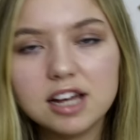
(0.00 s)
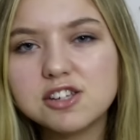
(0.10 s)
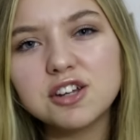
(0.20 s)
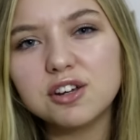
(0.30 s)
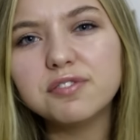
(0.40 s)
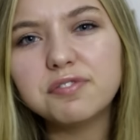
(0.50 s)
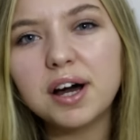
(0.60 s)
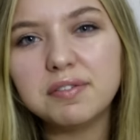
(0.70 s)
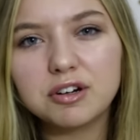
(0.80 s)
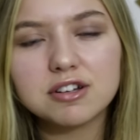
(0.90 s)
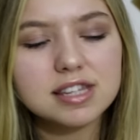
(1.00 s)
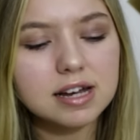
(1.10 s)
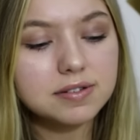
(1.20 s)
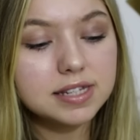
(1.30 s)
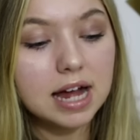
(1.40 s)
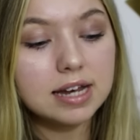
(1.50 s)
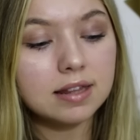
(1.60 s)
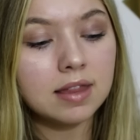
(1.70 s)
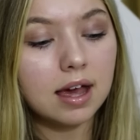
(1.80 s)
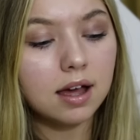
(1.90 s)
Actually, no, your 5-year-old self
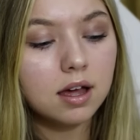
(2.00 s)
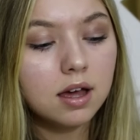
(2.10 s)
standing there.